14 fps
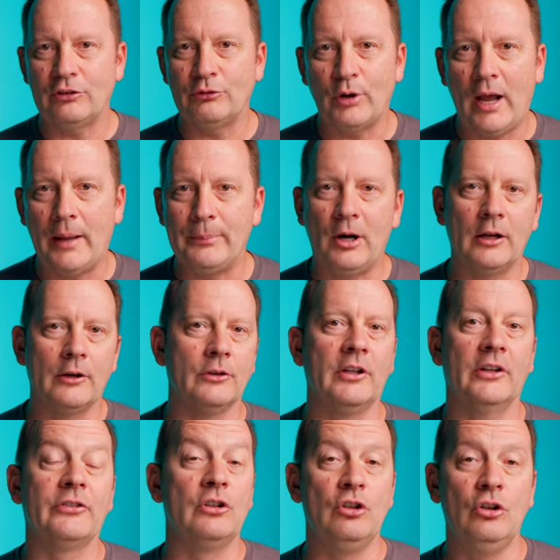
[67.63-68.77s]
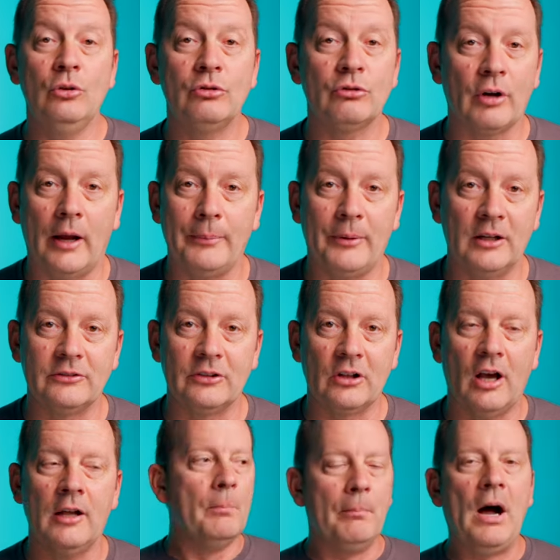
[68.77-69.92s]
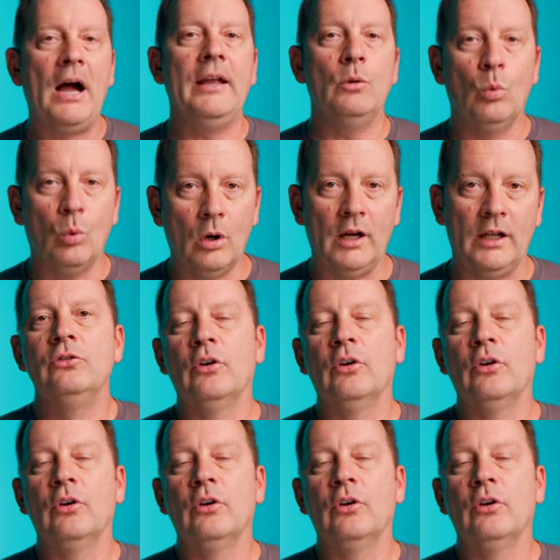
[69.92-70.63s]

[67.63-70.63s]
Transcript: a tripod or doesn't use tripods a lot might want.